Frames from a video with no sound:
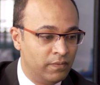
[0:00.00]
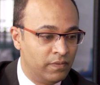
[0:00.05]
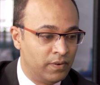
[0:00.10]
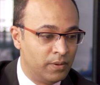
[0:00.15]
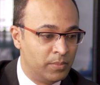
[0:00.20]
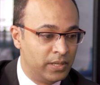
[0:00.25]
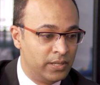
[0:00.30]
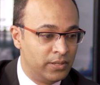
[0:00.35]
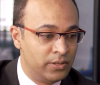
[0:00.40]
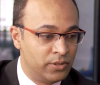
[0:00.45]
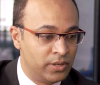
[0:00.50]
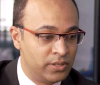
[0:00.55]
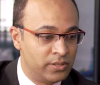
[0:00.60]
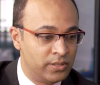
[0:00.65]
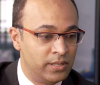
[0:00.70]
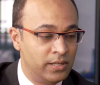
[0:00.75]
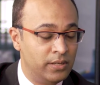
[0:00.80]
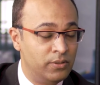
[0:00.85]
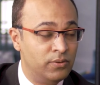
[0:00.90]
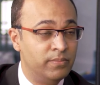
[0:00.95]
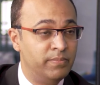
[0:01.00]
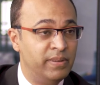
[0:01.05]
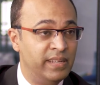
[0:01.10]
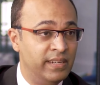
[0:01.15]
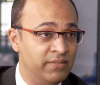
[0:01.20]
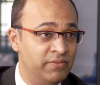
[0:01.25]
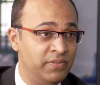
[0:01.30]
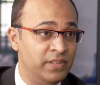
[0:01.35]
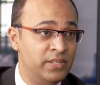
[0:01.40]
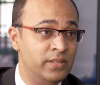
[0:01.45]
from a trustee to
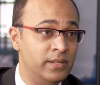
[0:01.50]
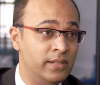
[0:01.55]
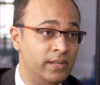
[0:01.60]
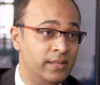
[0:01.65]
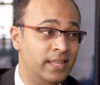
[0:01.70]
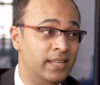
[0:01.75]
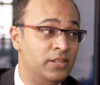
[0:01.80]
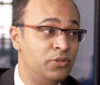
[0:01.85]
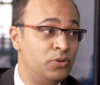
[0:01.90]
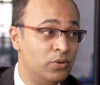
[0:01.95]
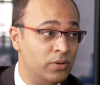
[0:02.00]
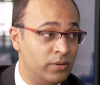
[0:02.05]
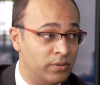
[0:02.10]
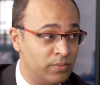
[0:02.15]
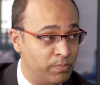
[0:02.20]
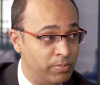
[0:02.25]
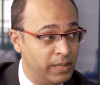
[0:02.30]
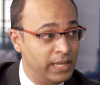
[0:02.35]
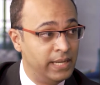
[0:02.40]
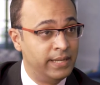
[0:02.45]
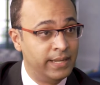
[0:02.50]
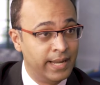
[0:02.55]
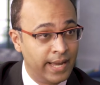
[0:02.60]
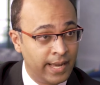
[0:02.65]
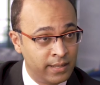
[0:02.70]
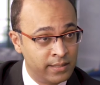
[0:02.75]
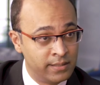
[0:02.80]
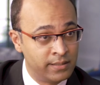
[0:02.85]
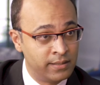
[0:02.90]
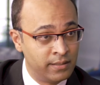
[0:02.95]
beneficiary, they shouldn't be
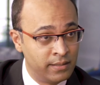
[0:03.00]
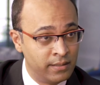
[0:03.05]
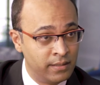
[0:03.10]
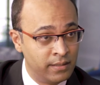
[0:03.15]
taxed.